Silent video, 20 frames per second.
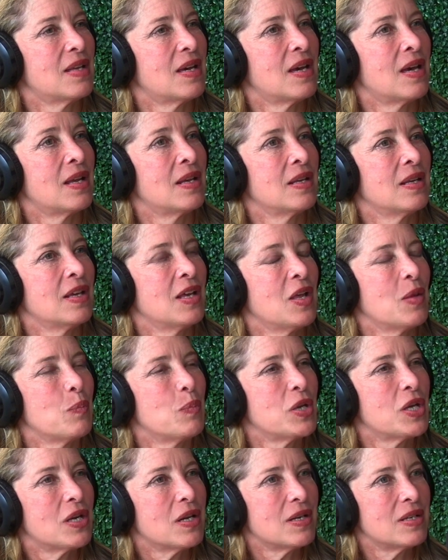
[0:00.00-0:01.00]
is that
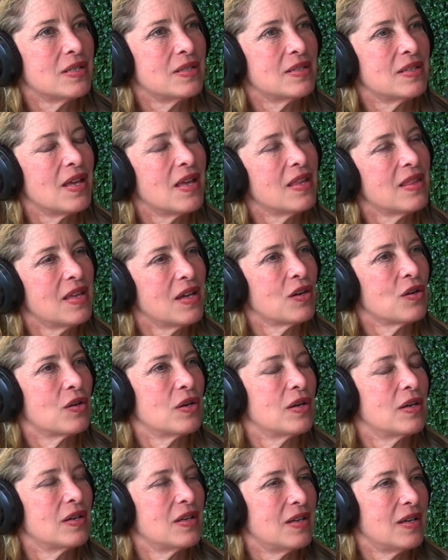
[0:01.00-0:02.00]
because
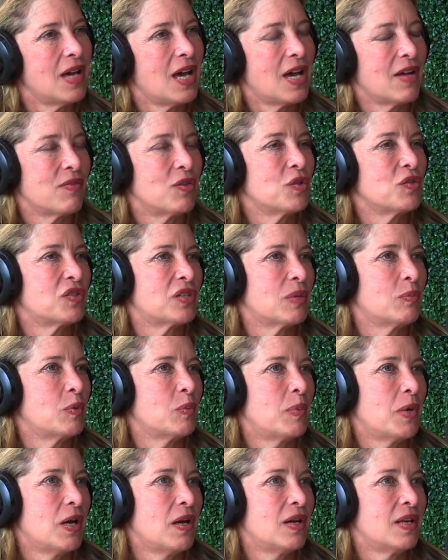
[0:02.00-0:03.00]
they have those
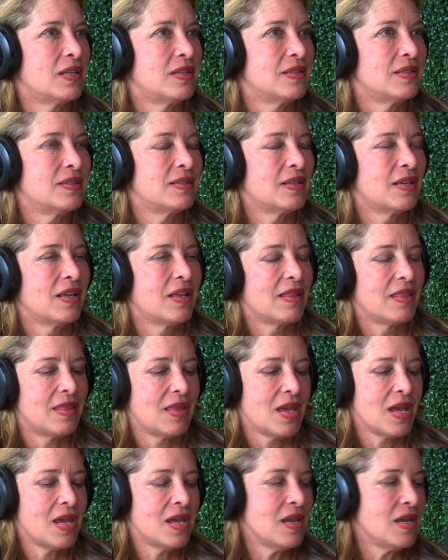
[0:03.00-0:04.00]
double bonds,
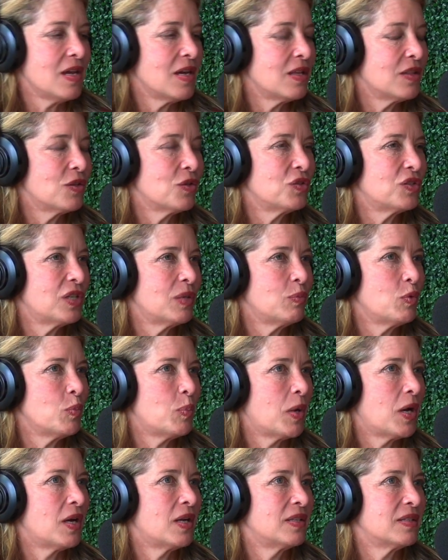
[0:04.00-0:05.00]
those
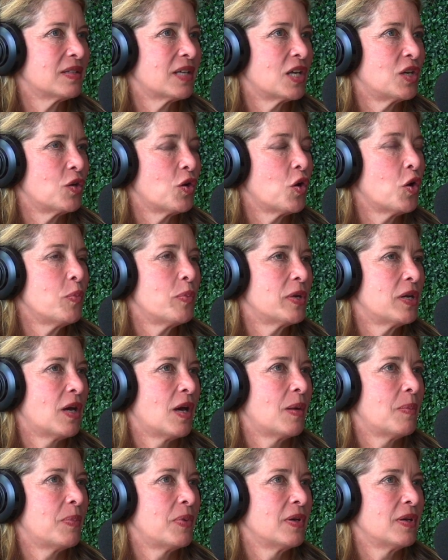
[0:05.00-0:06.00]
double bonds can open
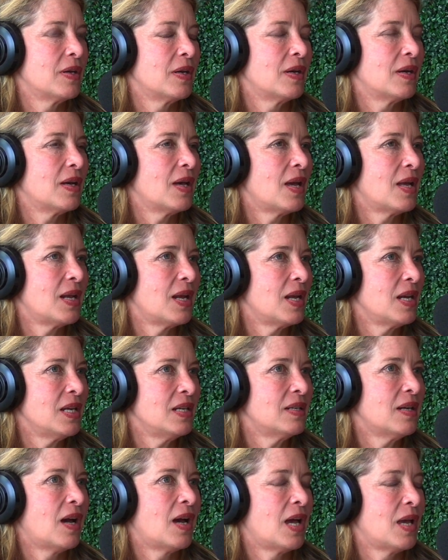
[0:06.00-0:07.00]
up at
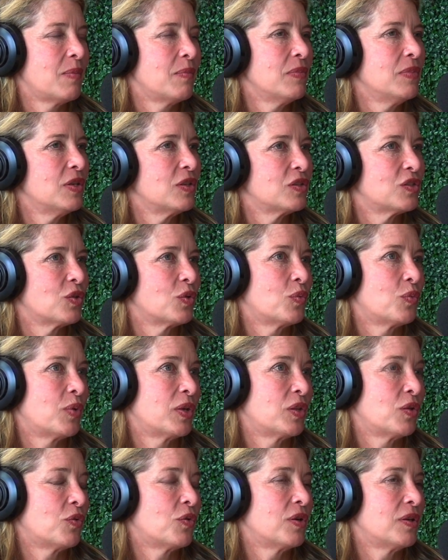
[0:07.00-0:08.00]
any time, so
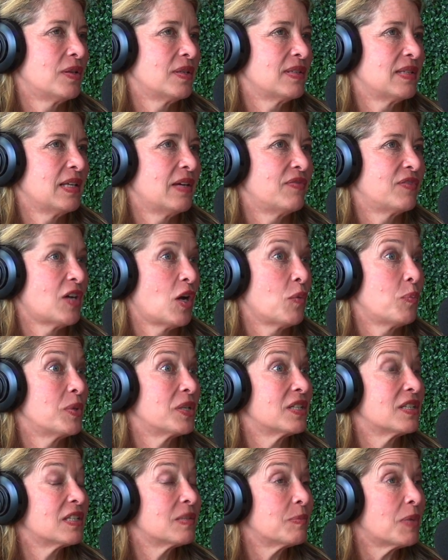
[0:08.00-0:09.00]
when the oil is left out,
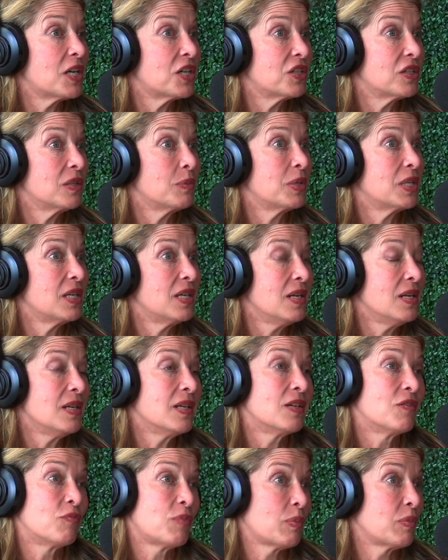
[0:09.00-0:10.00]
but especially when
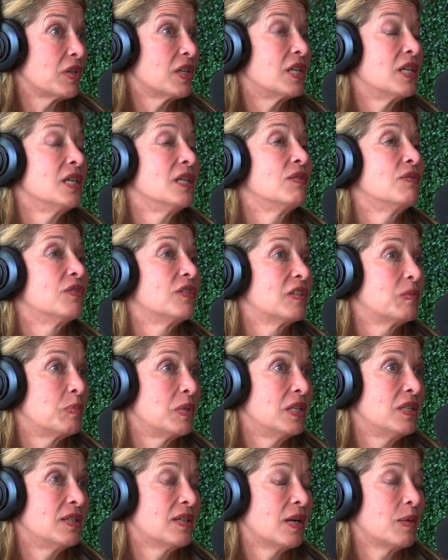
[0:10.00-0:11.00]
heated. Remember, heat
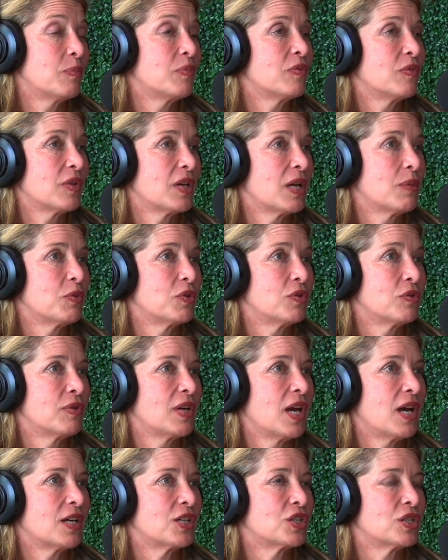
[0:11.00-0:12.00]
speeds up chemical
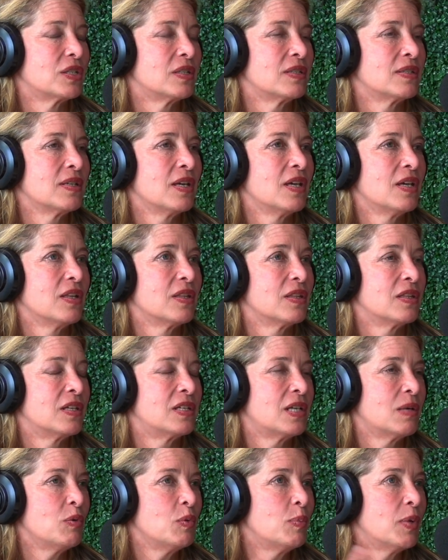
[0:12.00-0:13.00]
reactions.
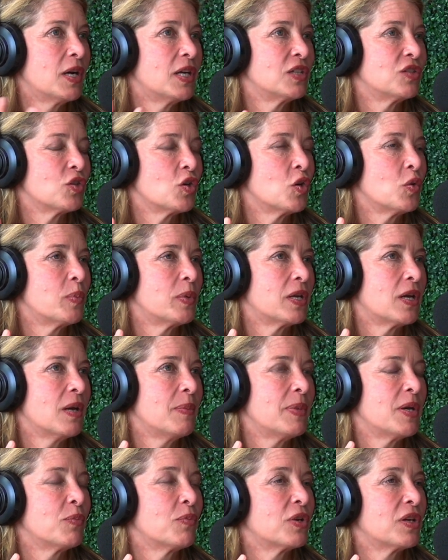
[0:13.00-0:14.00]
The double bonds open
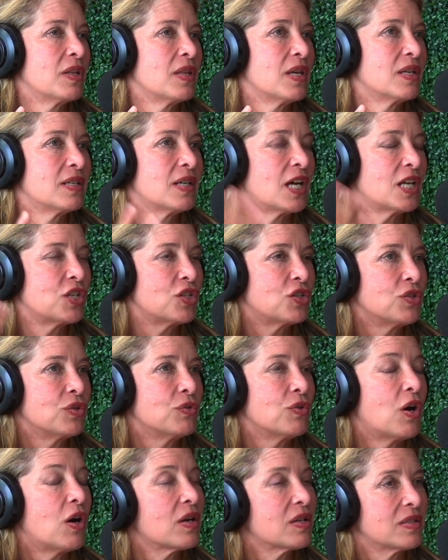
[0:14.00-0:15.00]
up, and what are they attached
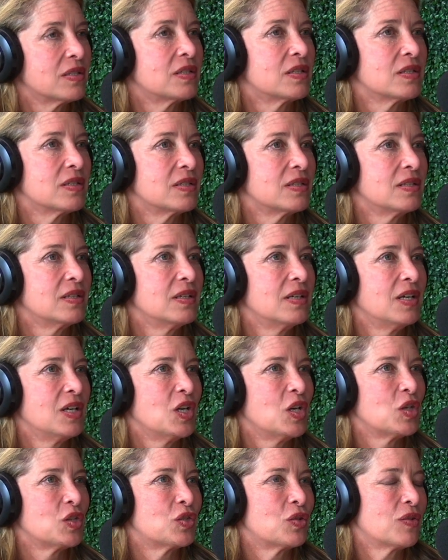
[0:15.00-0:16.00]
to? Oxygen.
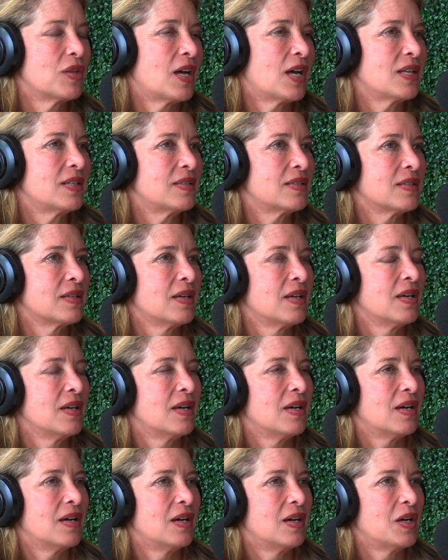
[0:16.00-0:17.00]
So that's
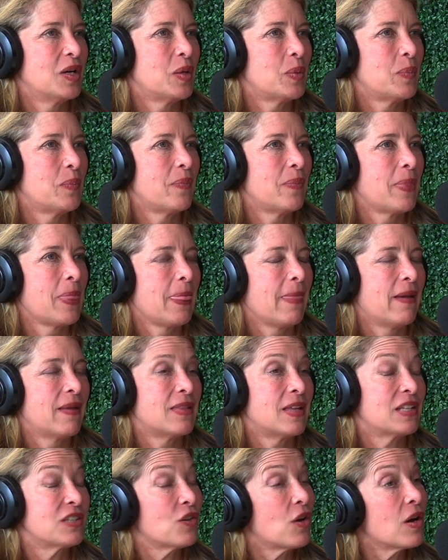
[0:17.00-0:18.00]

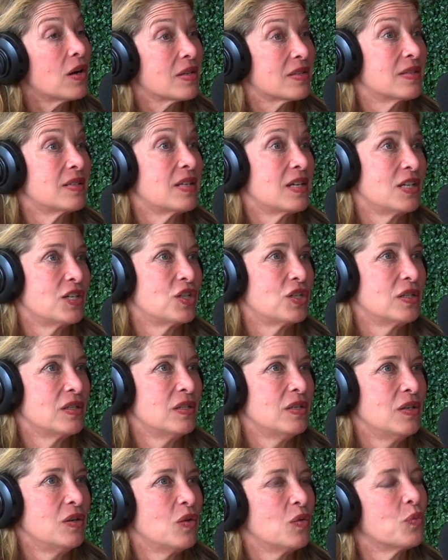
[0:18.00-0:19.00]

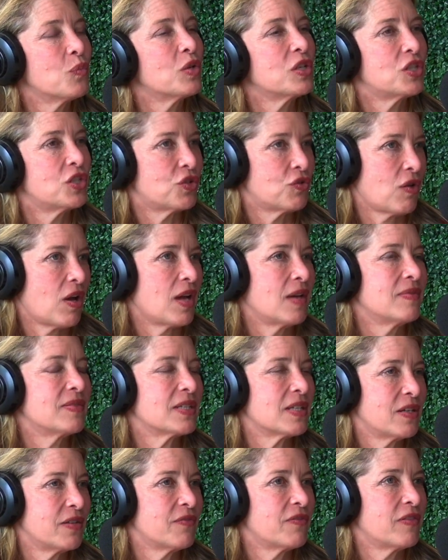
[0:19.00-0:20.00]
oxidation, which
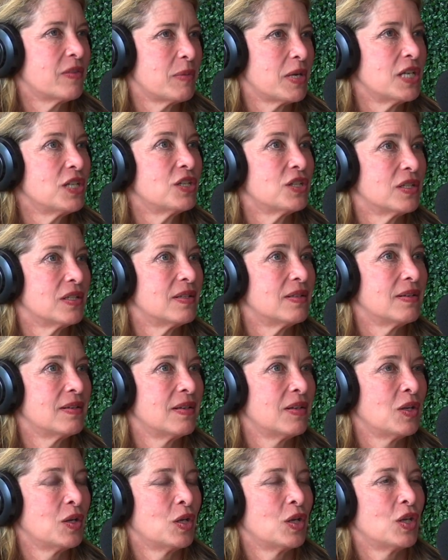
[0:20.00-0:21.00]
drives inflammation.
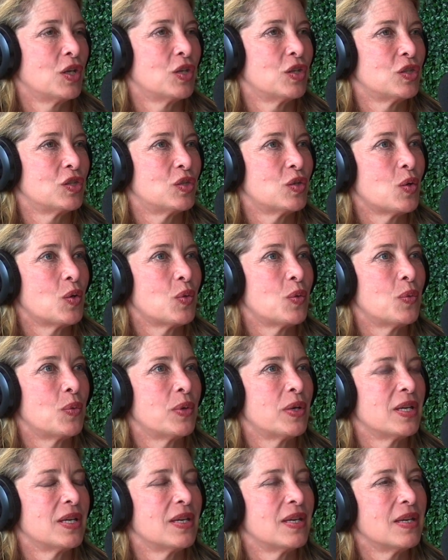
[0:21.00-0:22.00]

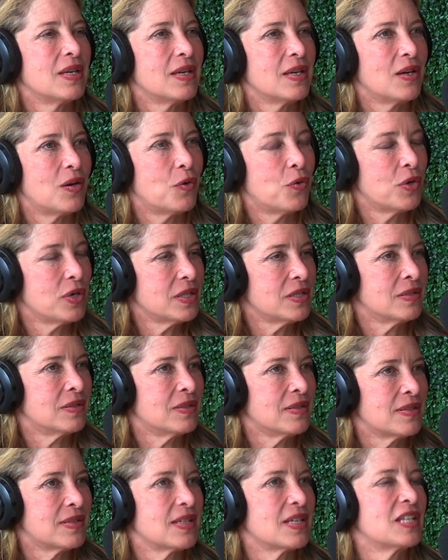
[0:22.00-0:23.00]
So
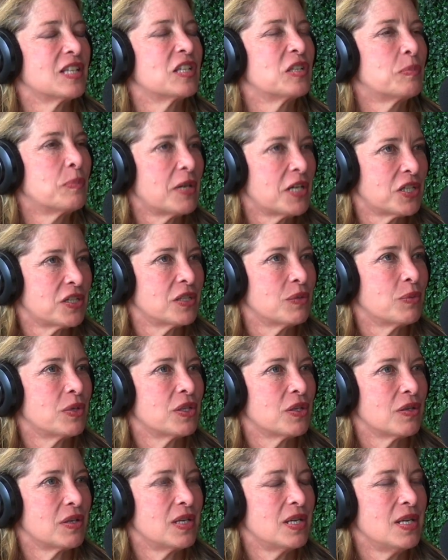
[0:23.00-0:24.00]
oils, especially
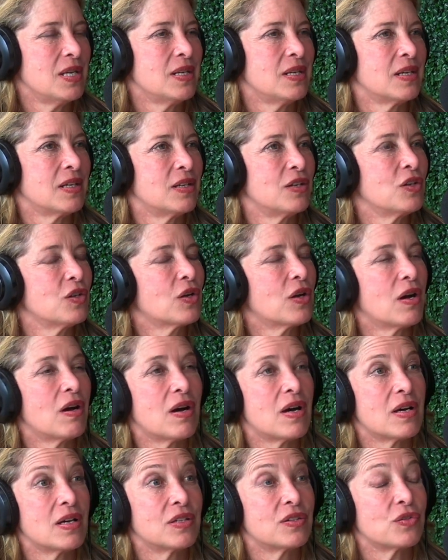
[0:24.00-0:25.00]
when they're heated,
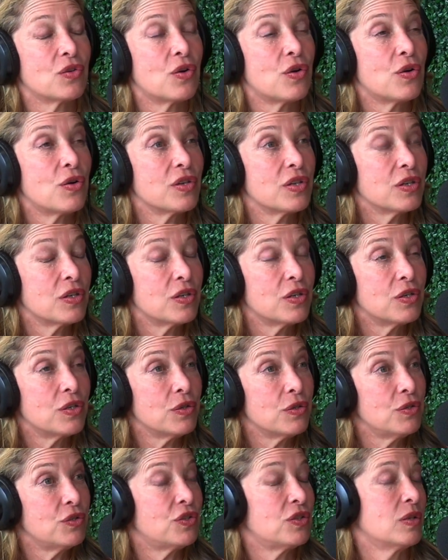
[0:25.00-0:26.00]
cause
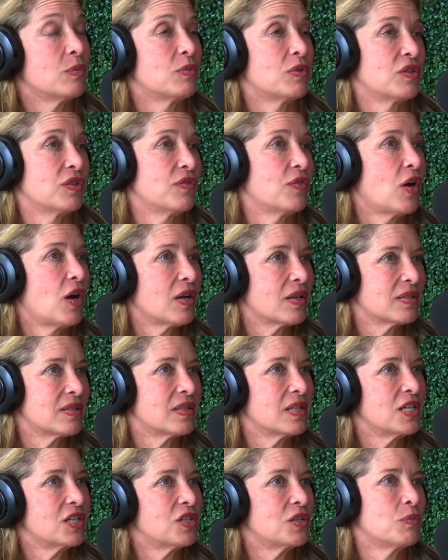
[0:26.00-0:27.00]
huge numbers of
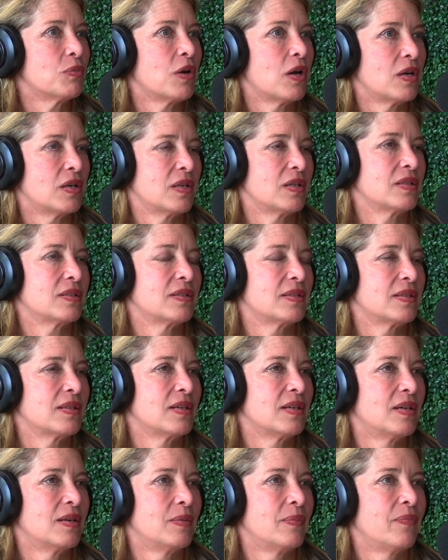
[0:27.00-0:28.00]
oxidation products
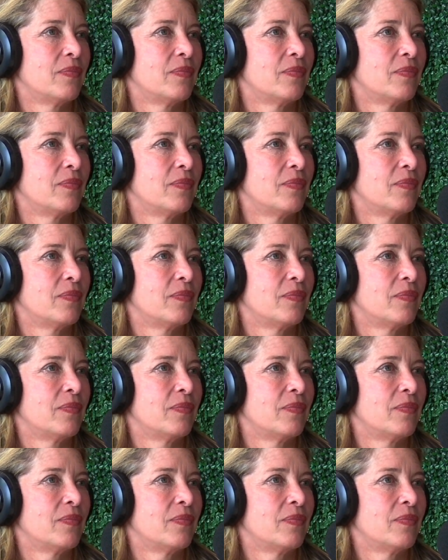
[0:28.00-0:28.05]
